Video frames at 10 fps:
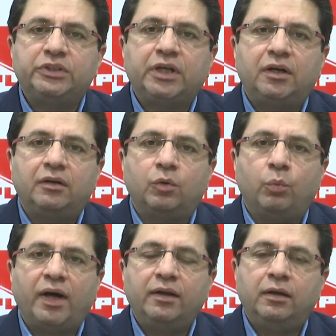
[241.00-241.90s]
which are
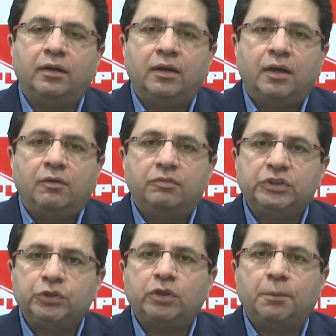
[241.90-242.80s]
one
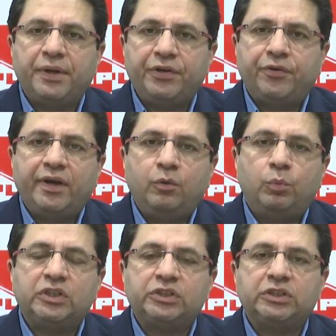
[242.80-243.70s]
which is on the
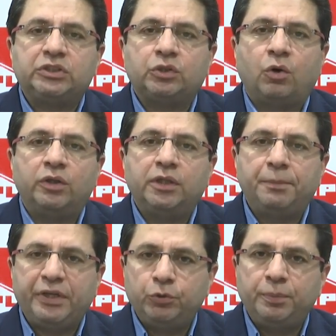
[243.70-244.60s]
metering, which is on
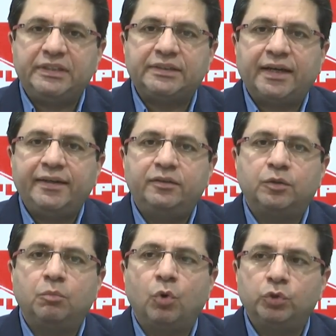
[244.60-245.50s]
the B2B
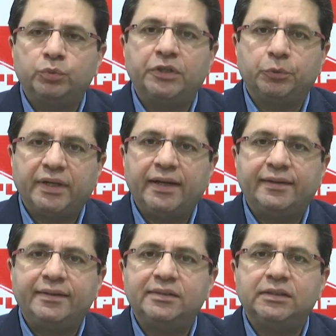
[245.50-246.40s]
side, more to the
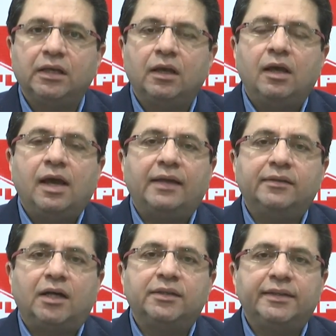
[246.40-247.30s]
utilities,
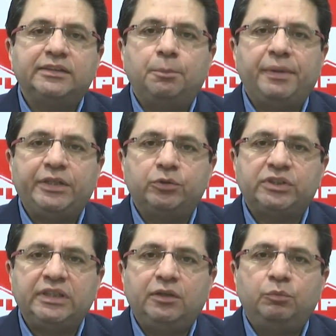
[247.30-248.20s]
and the other is the
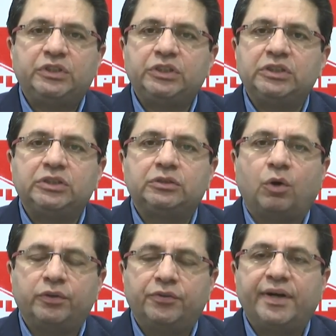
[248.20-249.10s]
B2C, which is
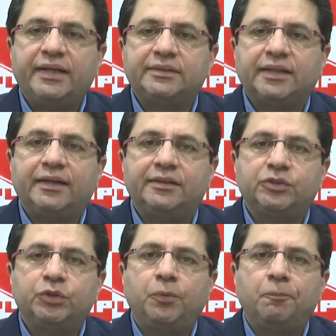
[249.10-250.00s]
on the trade
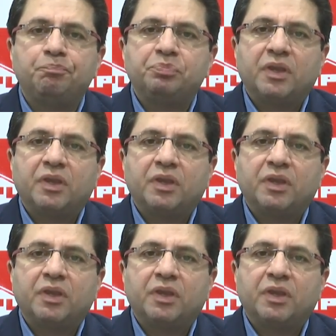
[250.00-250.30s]
side. So